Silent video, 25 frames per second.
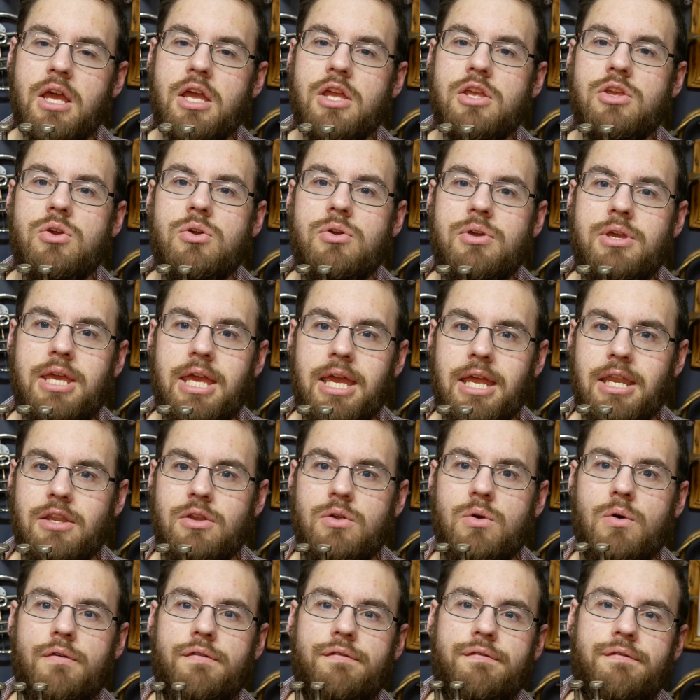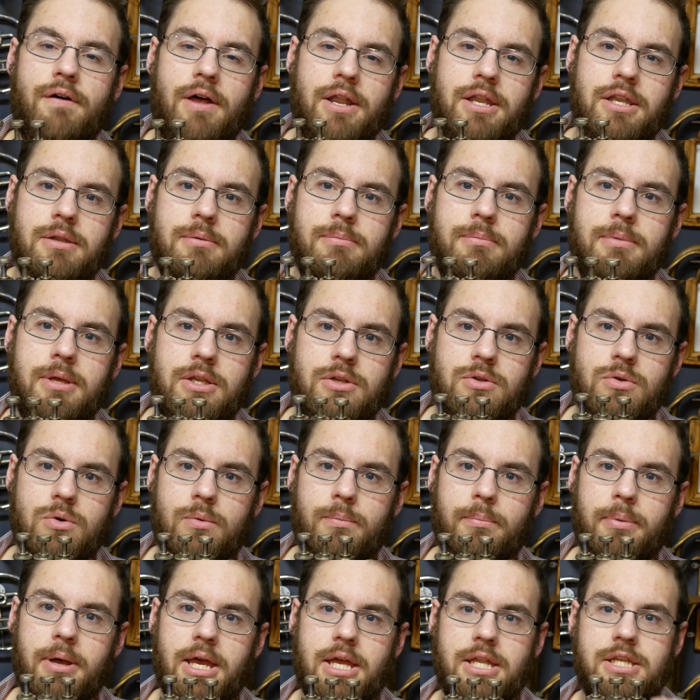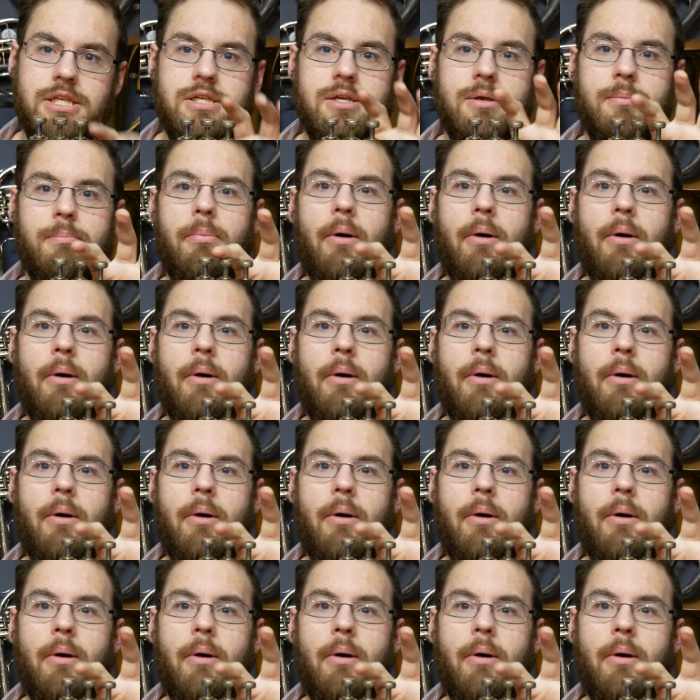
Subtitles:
You get your fundamental pitch